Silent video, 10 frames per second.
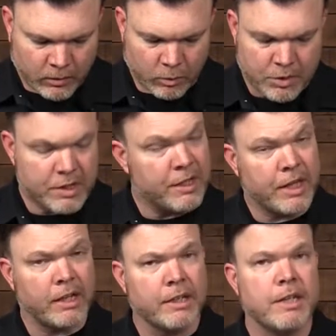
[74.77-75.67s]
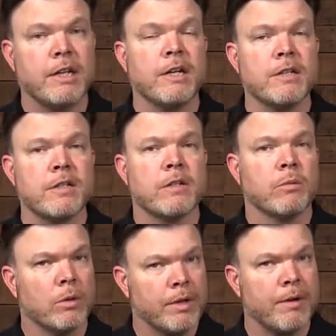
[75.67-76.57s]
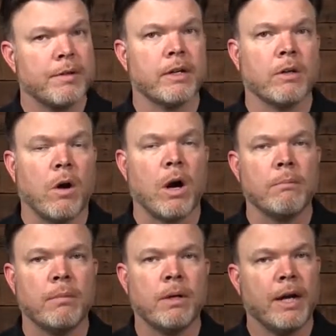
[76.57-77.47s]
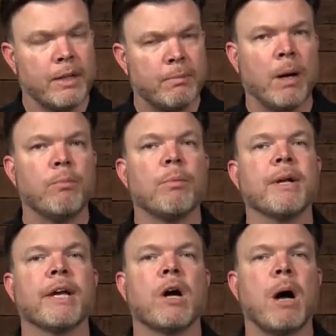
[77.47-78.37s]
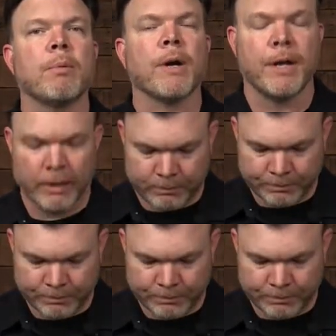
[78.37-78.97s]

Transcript: We'll see the LEDs, we'll hear the alarm, and the pump will begin operating.